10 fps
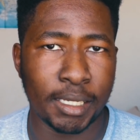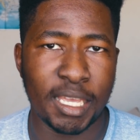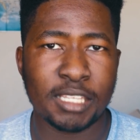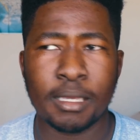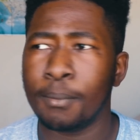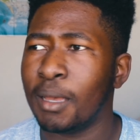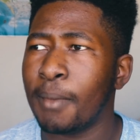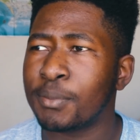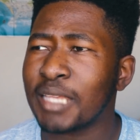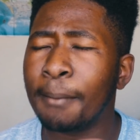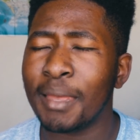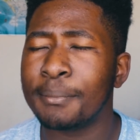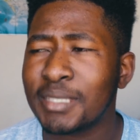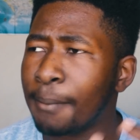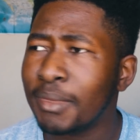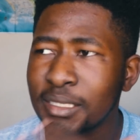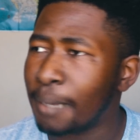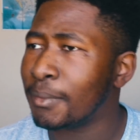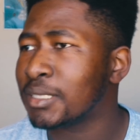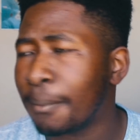her. He was
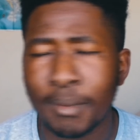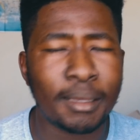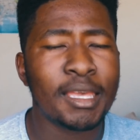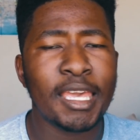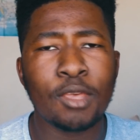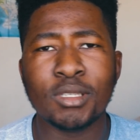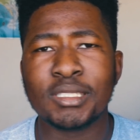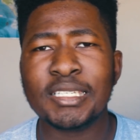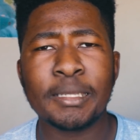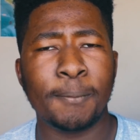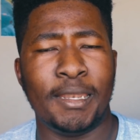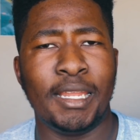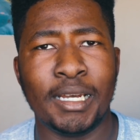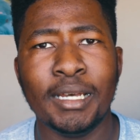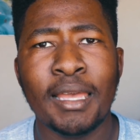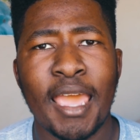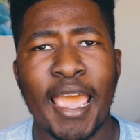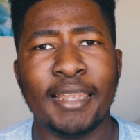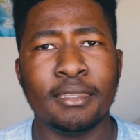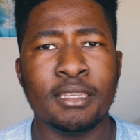something. He was disciplining her,
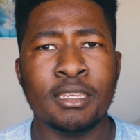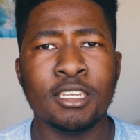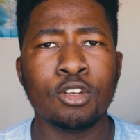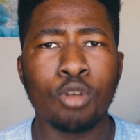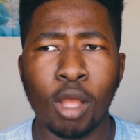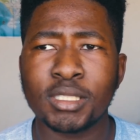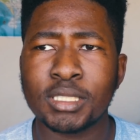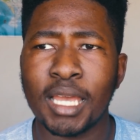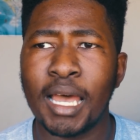and he did not